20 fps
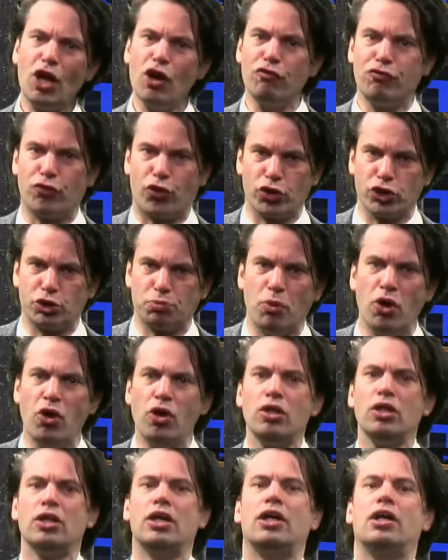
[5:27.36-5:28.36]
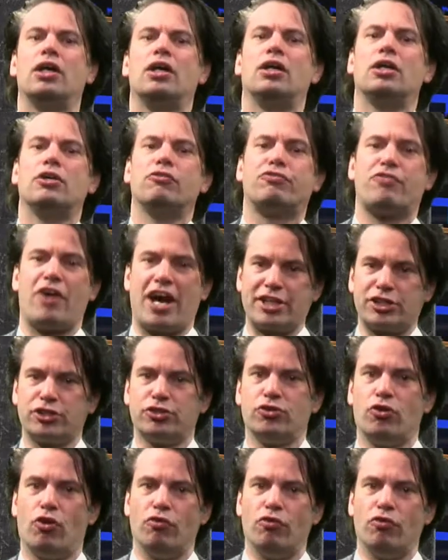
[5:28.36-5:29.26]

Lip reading: For a small fraction